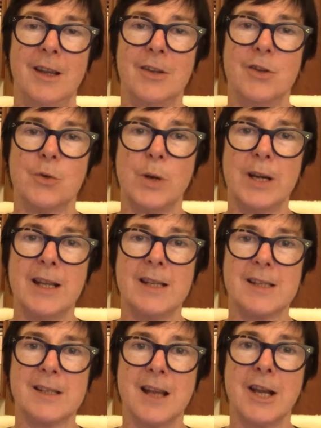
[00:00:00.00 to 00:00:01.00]
Twitter
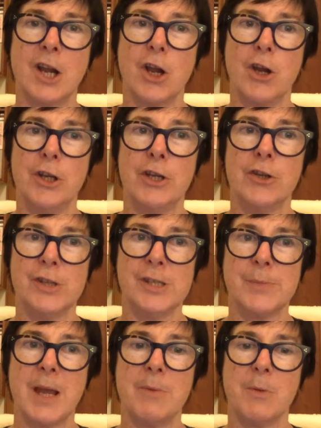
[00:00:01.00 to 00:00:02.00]
is like owning a
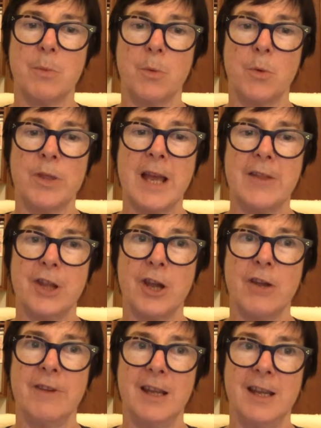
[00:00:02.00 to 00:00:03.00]
newspaper but without the
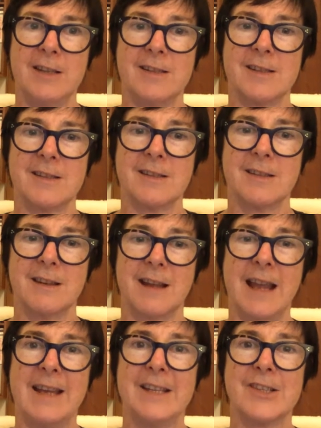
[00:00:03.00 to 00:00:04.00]
overheads.
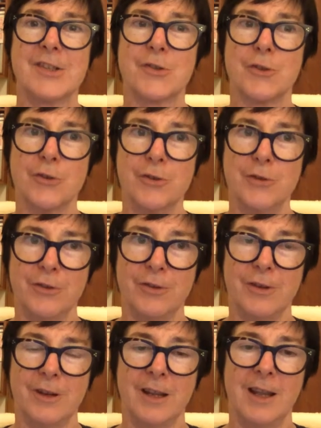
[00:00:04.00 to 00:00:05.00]
And it's true.
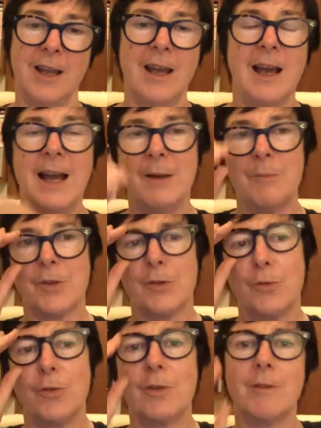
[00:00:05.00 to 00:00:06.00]
Mm. Um,
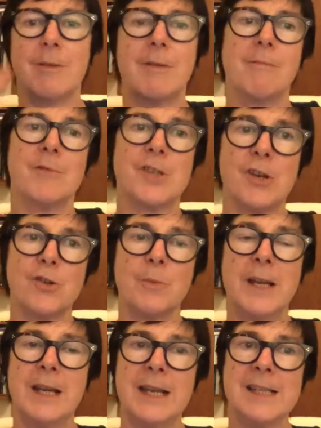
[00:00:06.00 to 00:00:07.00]
social
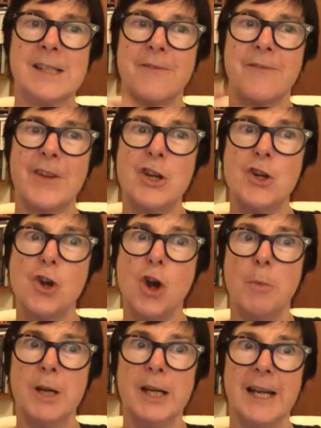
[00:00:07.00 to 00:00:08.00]
media is
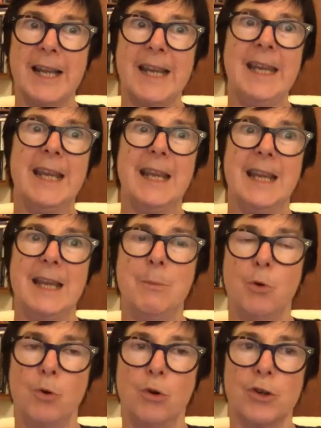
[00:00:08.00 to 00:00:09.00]
phenomenally
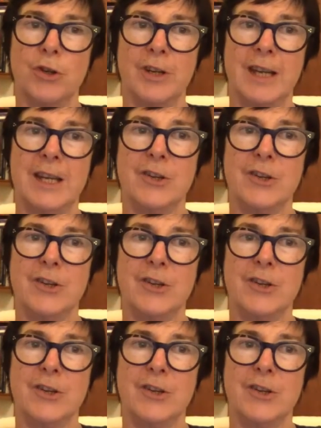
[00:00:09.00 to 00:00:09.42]
important in